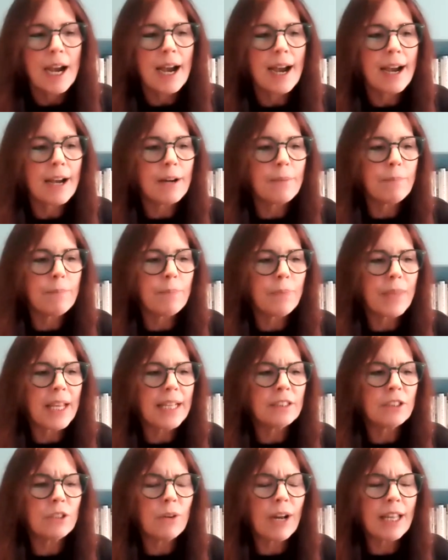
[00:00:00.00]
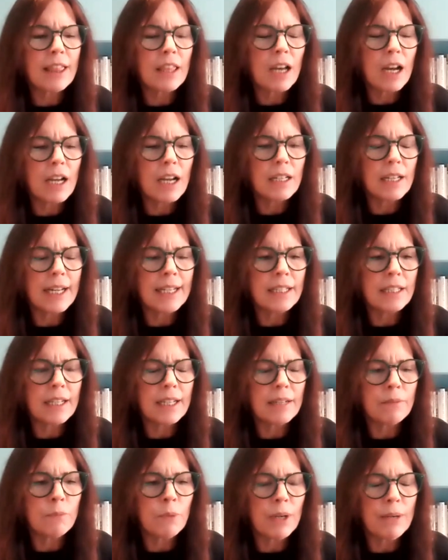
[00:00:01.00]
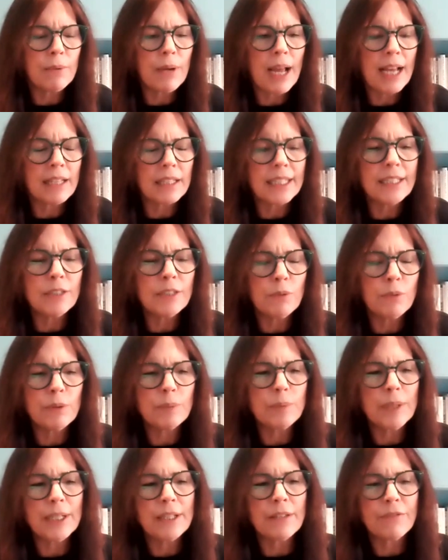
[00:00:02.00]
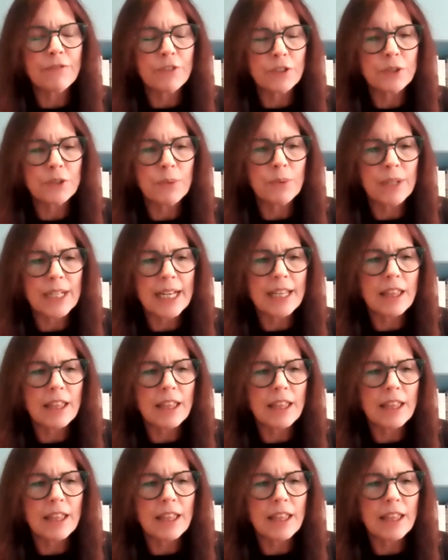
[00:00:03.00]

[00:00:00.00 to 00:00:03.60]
And so I thought at least when we played the first one,